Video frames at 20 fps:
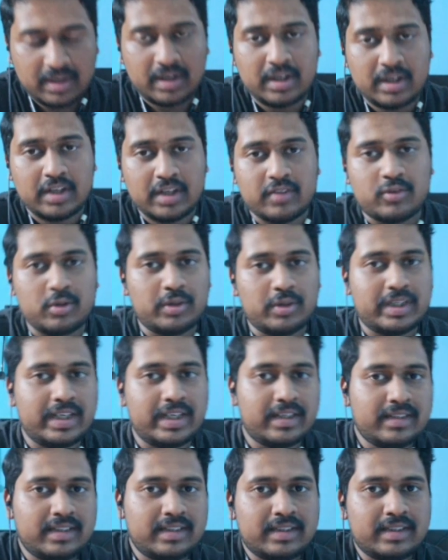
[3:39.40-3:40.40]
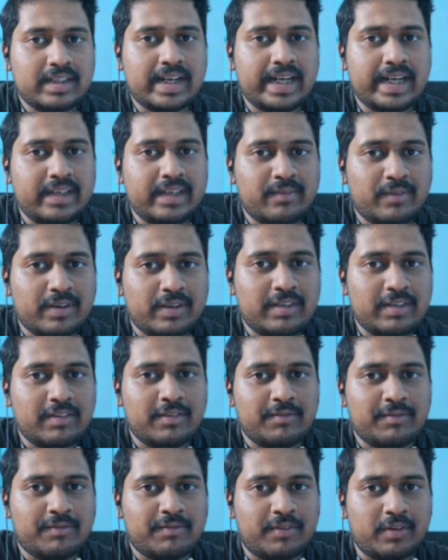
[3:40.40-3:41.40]
so here the trend
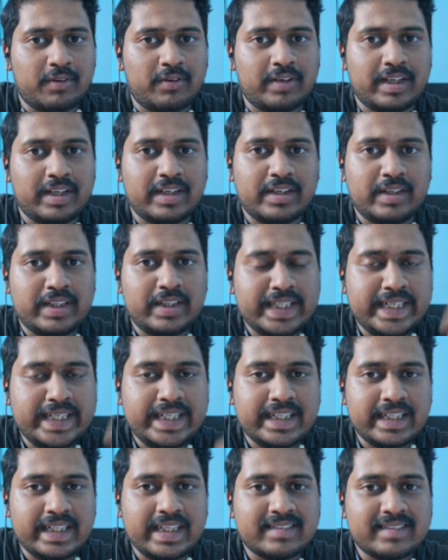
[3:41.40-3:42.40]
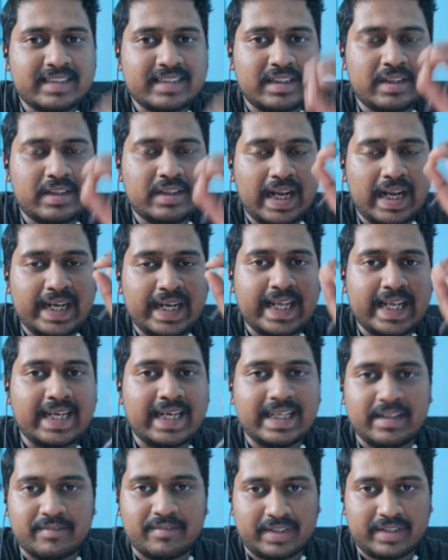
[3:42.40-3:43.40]
whatever followed in NEET is entirely
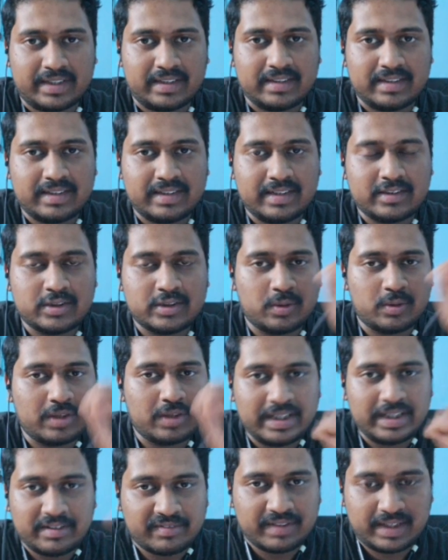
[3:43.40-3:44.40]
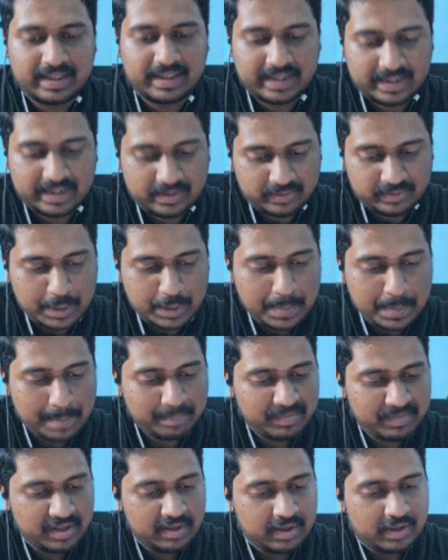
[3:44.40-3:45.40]
different. There is totally different trend. Okay,
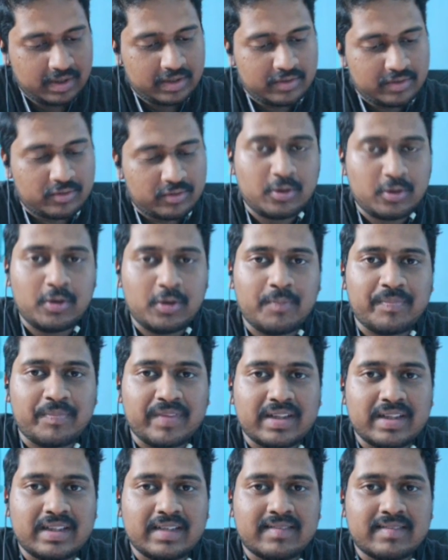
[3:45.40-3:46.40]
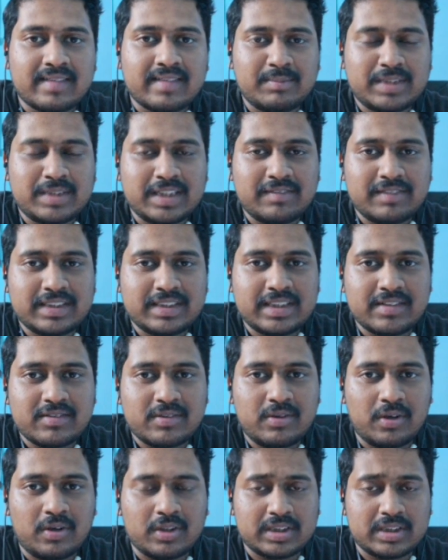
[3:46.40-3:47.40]
so the subject which has
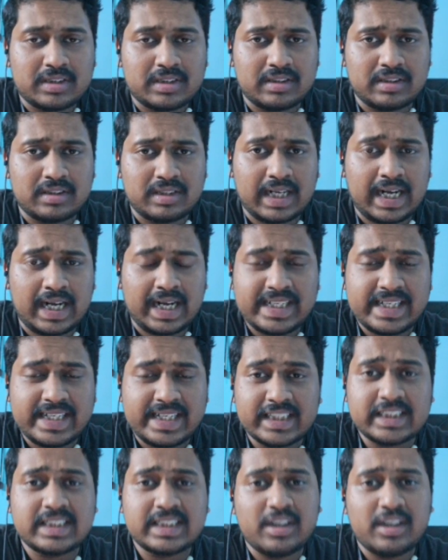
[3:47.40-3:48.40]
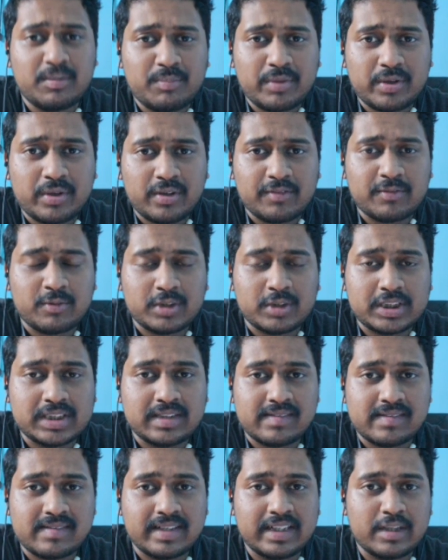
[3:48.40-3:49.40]
got the highest number of
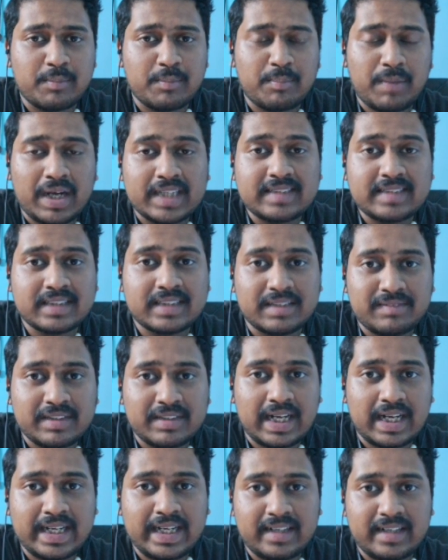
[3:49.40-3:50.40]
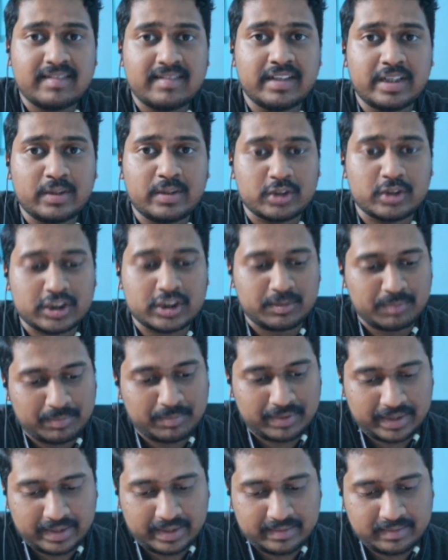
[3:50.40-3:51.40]
questions in the past 7 INICET question paper
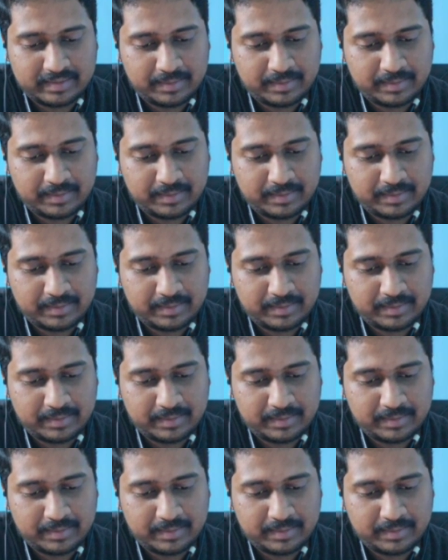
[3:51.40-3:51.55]
is